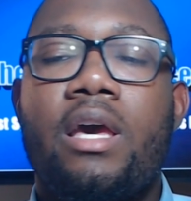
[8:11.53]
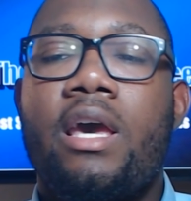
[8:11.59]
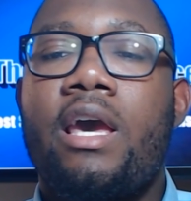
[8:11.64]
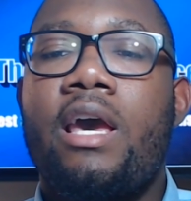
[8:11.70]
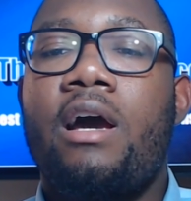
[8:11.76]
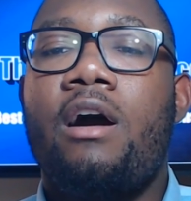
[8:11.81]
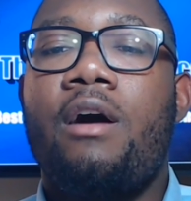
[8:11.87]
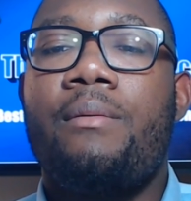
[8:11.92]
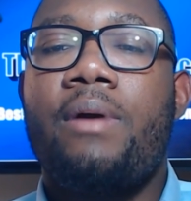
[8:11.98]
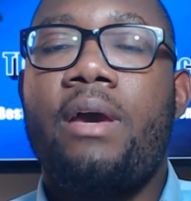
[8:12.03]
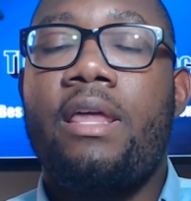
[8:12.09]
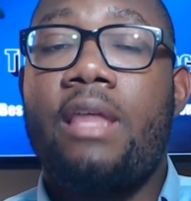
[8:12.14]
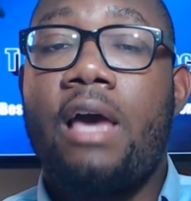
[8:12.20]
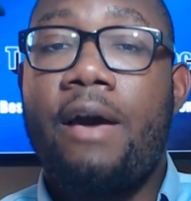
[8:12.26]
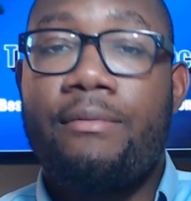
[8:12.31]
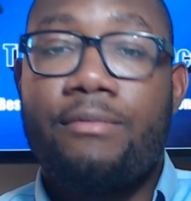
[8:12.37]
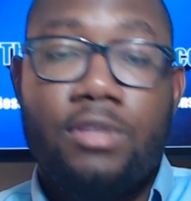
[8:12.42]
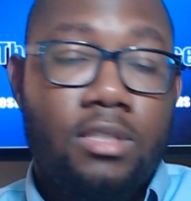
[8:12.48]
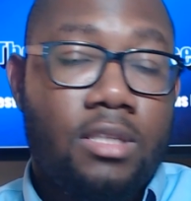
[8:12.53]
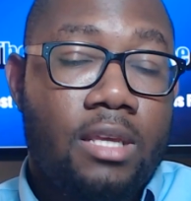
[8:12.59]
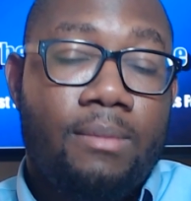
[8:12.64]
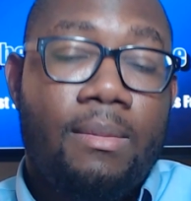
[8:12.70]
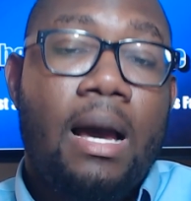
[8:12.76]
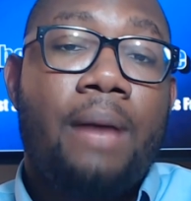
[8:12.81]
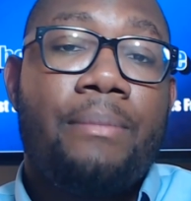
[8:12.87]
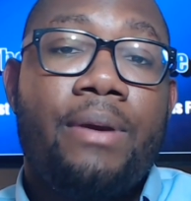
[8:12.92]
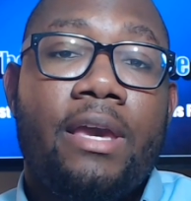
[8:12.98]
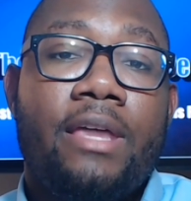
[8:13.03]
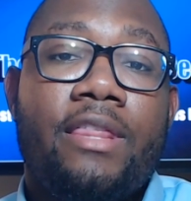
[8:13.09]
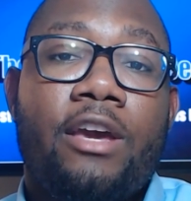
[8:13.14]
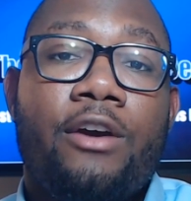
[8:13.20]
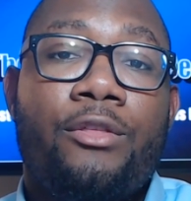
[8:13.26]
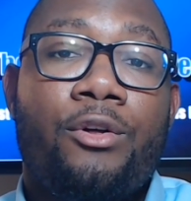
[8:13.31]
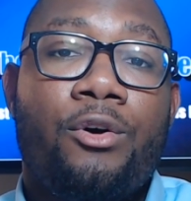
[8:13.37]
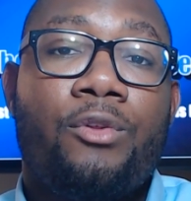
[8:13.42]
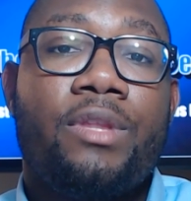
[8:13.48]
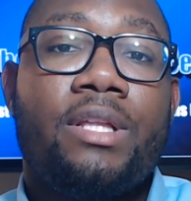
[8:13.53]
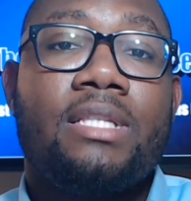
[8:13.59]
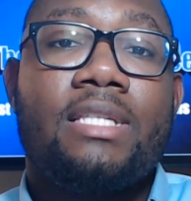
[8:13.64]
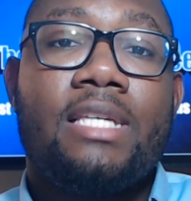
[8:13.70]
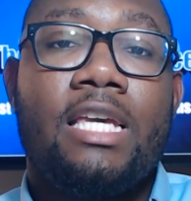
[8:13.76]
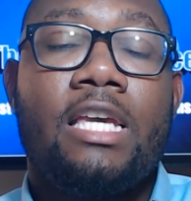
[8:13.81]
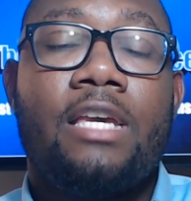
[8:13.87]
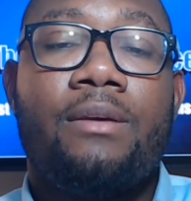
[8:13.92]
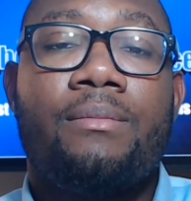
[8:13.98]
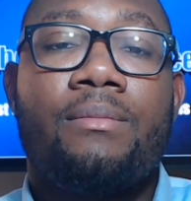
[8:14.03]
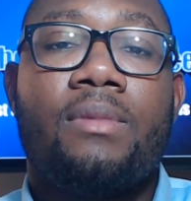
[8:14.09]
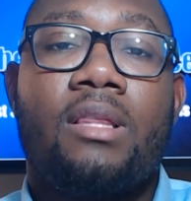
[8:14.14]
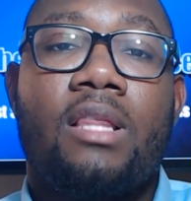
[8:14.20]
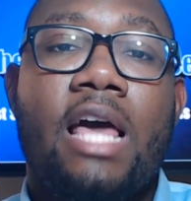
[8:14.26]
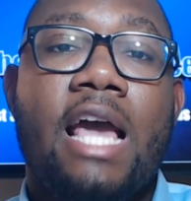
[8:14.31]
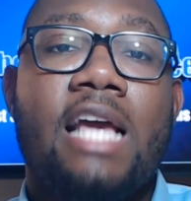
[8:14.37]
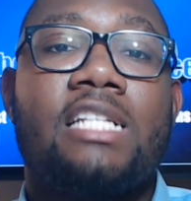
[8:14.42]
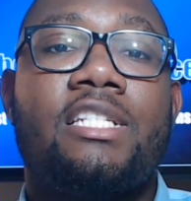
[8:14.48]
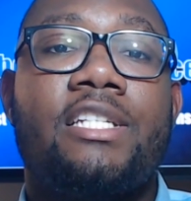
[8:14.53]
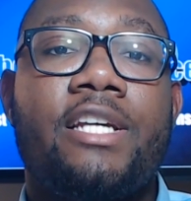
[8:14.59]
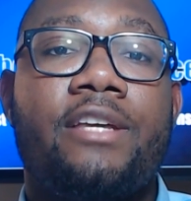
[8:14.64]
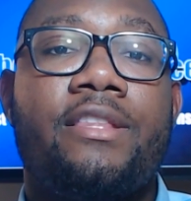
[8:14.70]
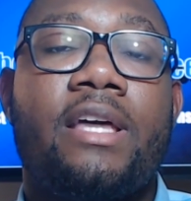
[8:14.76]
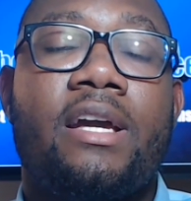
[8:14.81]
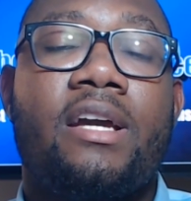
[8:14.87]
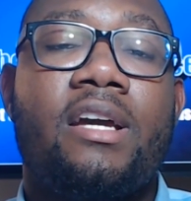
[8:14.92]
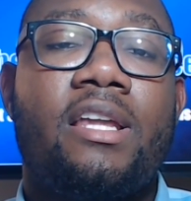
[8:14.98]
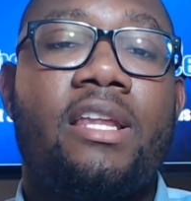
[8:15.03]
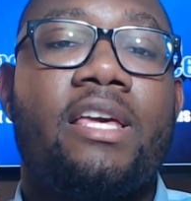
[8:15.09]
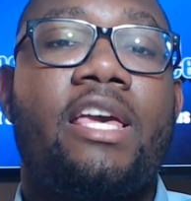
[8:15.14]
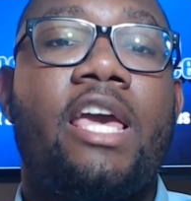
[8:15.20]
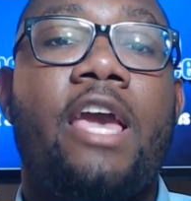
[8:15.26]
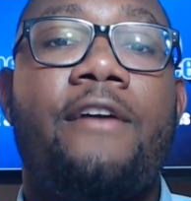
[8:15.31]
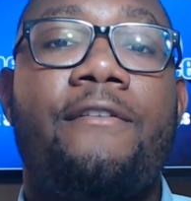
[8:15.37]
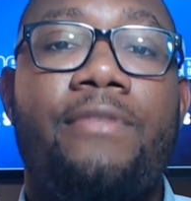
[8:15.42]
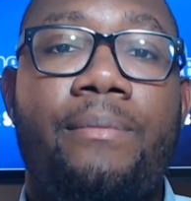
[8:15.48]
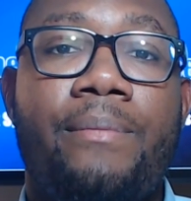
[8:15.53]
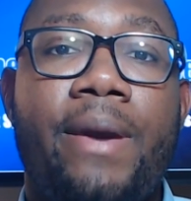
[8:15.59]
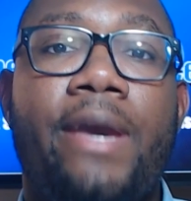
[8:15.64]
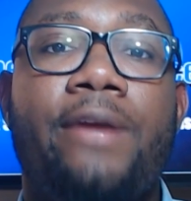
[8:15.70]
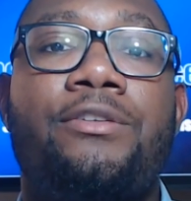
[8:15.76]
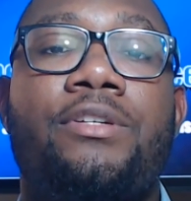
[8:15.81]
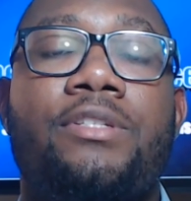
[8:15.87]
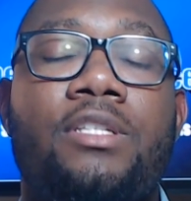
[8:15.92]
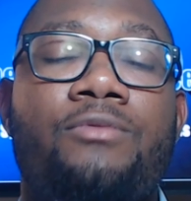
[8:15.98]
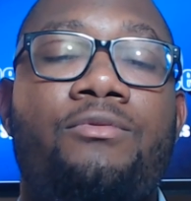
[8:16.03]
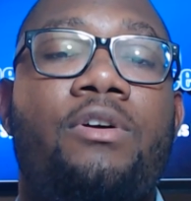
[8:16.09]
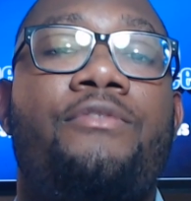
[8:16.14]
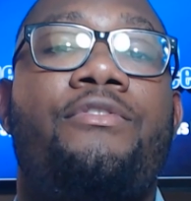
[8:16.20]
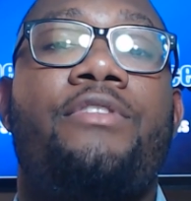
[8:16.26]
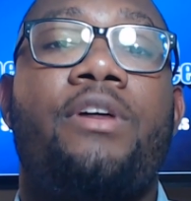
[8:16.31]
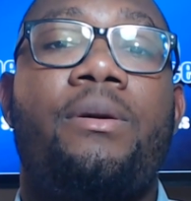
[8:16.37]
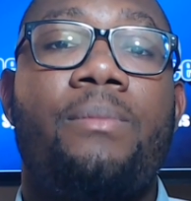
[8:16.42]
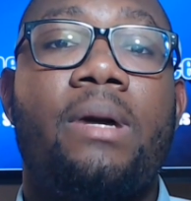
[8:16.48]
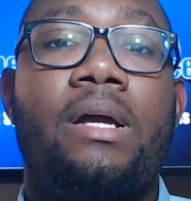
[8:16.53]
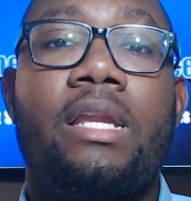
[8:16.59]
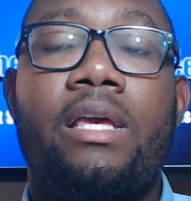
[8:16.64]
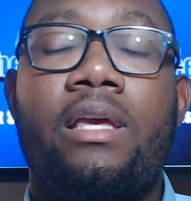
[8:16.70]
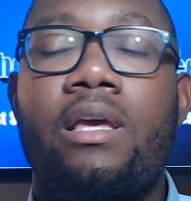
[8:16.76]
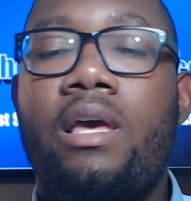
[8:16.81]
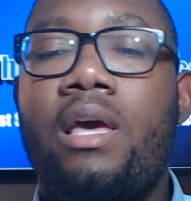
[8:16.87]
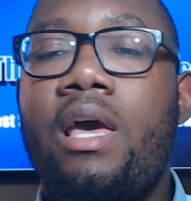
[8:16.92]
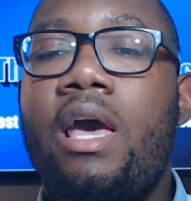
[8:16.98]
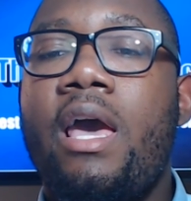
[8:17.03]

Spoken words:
In my opinion, they are the only team last year that could have gave the Patriots a run for their money.